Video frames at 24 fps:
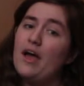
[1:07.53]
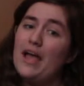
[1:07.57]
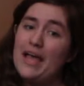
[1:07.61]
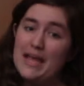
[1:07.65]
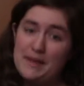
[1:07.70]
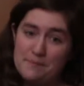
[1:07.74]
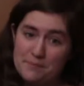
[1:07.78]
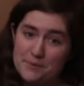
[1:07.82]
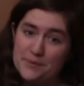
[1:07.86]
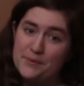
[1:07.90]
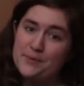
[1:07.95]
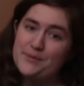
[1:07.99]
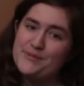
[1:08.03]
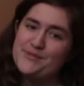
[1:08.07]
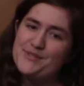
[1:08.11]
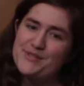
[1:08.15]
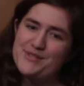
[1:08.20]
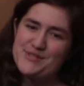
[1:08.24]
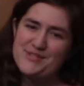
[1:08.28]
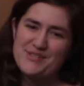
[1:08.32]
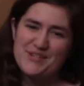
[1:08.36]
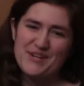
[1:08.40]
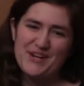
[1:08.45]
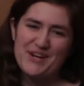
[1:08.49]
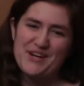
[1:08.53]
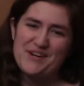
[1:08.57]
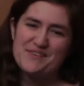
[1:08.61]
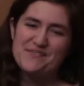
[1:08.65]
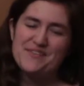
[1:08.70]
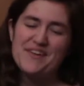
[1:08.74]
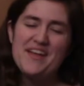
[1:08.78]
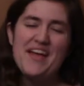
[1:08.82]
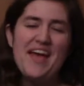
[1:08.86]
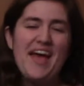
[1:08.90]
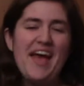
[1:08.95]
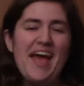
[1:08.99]
able to
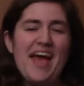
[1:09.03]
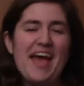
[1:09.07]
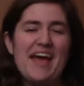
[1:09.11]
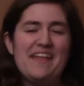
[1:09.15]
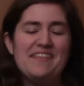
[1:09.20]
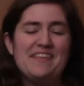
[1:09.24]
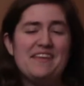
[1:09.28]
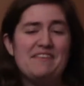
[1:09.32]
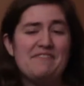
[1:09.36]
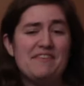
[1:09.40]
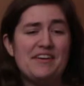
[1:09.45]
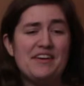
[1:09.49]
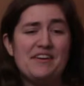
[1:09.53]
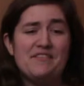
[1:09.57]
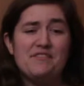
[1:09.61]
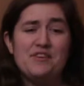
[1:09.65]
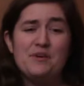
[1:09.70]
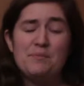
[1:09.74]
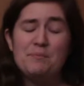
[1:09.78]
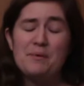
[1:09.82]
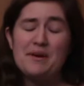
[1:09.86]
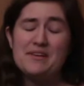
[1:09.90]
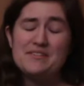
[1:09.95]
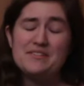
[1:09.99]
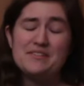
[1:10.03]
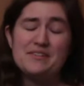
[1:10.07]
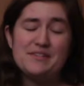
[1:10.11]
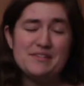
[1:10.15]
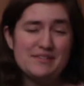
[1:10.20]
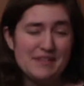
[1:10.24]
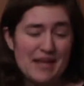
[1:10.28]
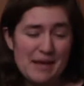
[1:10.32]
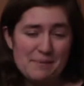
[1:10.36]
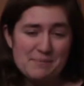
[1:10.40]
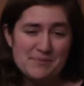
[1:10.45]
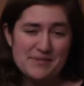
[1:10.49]
serve in the event of your President
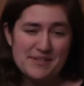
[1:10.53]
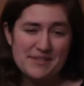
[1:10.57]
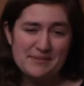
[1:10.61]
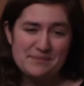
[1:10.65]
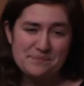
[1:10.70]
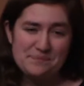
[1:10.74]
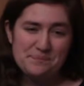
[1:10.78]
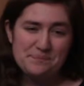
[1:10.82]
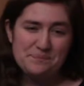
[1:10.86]
is absent.